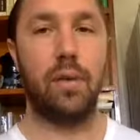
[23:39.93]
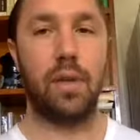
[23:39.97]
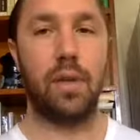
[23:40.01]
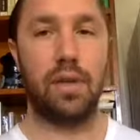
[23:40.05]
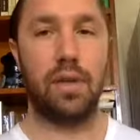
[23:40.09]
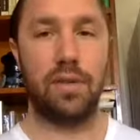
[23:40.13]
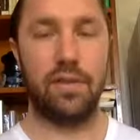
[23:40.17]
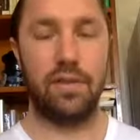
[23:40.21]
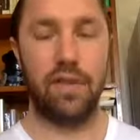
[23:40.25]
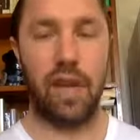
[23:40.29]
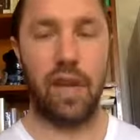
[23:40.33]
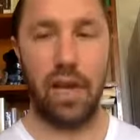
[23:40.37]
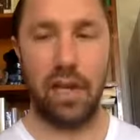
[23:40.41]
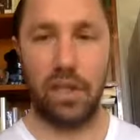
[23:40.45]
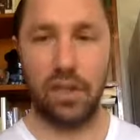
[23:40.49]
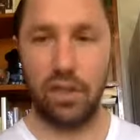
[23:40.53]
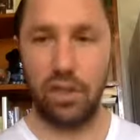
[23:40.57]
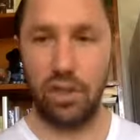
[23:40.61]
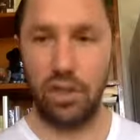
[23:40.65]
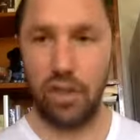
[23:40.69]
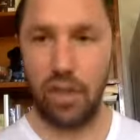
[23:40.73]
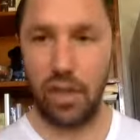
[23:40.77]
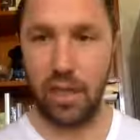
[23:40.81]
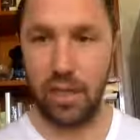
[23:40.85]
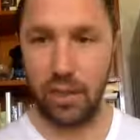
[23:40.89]
gives
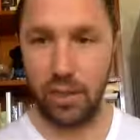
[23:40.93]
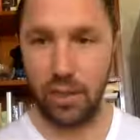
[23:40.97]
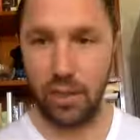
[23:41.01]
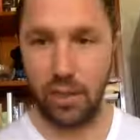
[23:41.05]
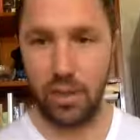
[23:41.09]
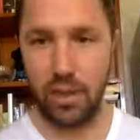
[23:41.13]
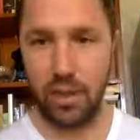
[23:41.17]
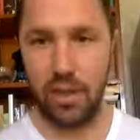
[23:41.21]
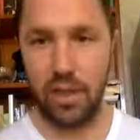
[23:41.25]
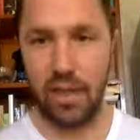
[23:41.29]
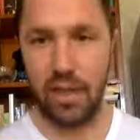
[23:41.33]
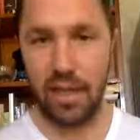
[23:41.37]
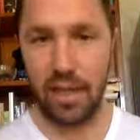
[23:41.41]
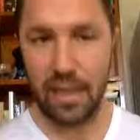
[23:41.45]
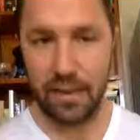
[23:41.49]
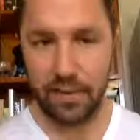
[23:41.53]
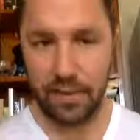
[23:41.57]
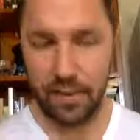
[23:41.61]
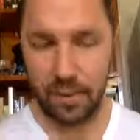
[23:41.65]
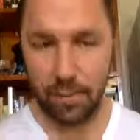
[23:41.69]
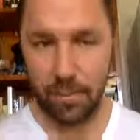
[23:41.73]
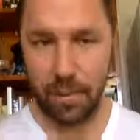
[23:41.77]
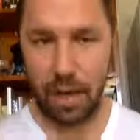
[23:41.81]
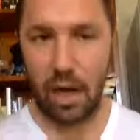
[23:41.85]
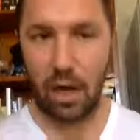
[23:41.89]
oxygenation, it gives
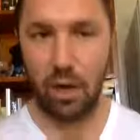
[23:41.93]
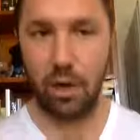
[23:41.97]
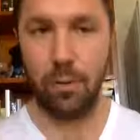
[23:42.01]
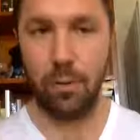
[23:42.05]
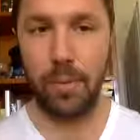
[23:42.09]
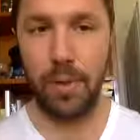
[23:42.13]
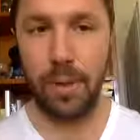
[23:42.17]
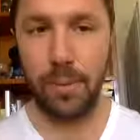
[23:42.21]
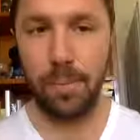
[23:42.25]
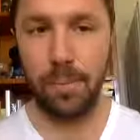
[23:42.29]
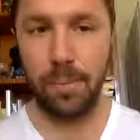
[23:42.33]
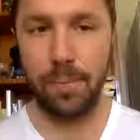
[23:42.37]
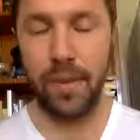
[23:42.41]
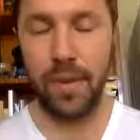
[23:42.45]
empowerment.